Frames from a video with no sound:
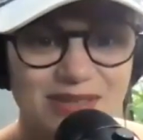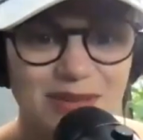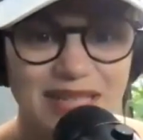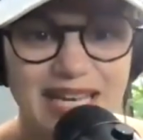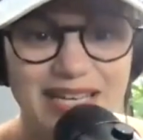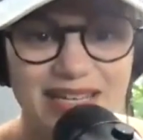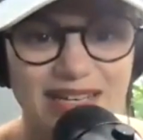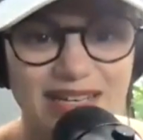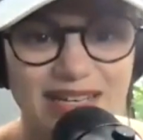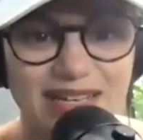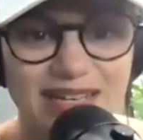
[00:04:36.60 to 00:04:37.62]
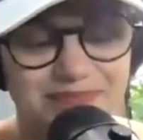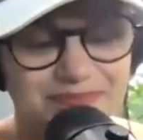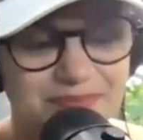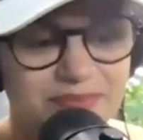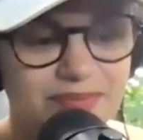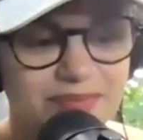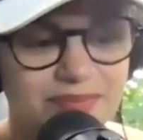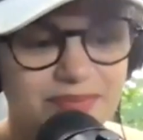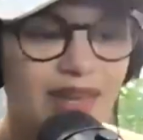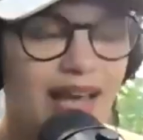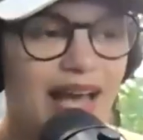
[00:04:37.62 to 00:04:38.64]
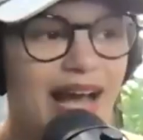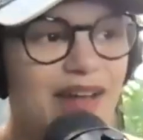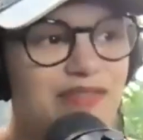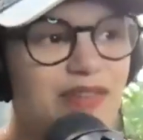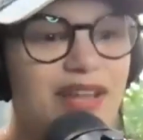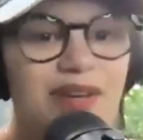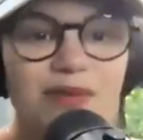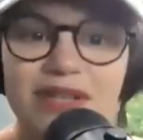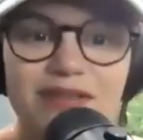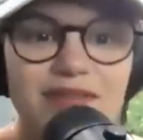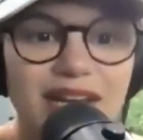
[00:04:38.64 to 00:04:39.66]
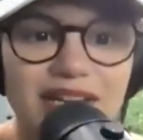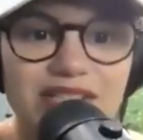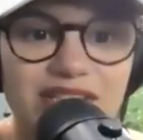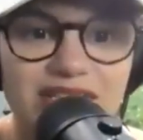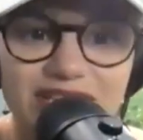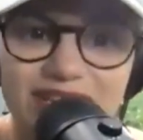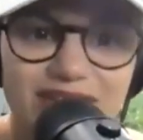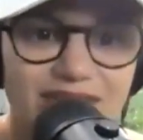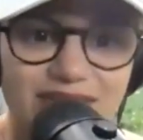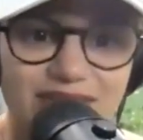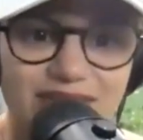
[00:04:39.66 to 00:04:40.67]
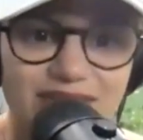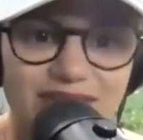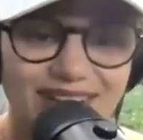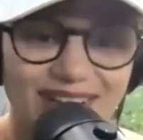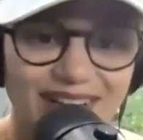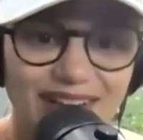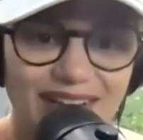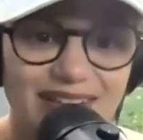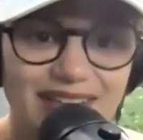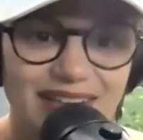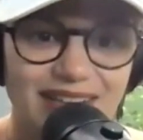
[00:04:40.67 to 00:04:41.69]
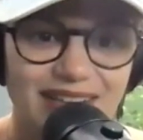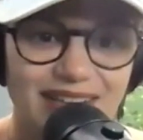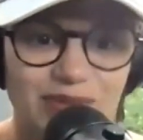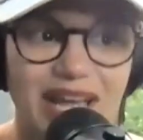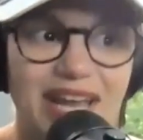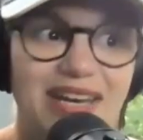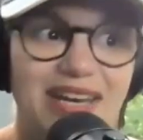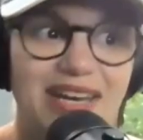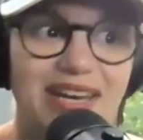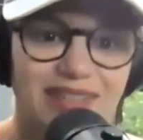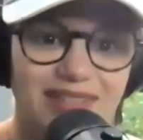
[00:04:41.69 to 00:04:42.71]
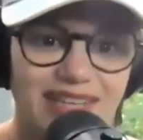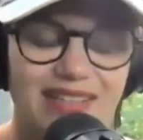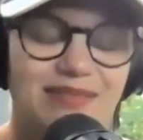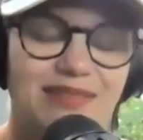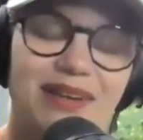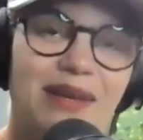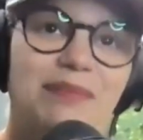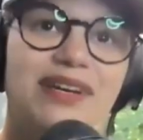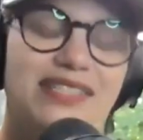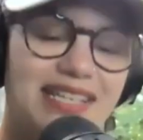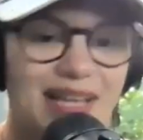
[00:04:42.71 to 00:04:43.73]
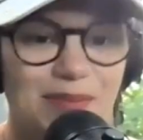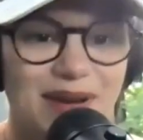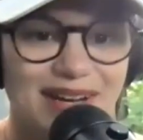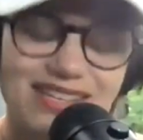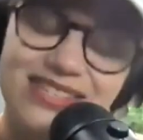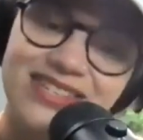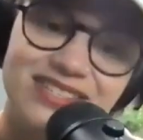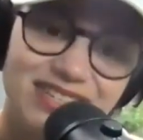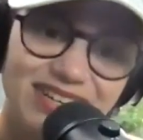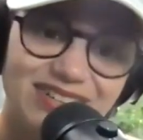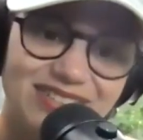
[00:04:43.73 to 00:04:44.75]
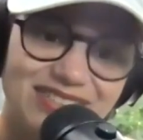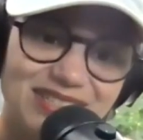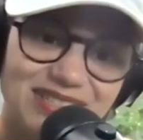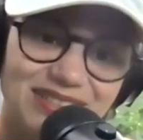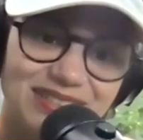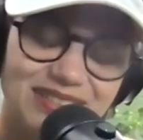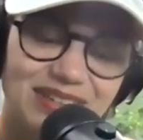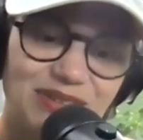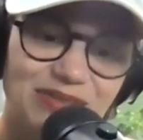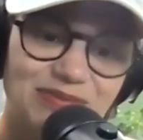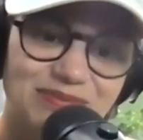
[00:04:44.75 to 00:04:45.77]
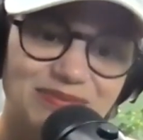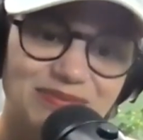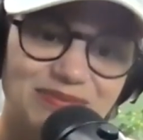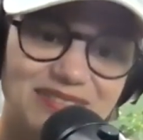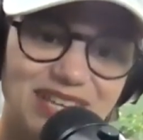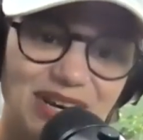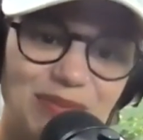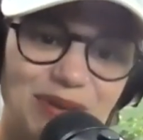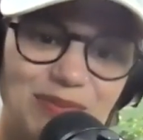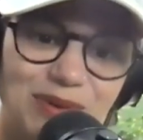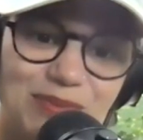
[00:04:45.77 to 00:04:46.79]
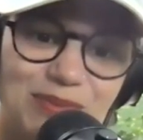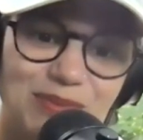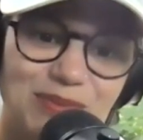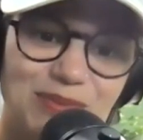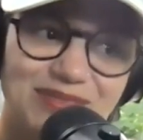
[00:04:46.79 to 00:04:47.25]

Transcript: a lady, and I feel like we live in ancient years. Well, not even. I think I'm gonna take that back. Ancient years, you know, gentlemen were more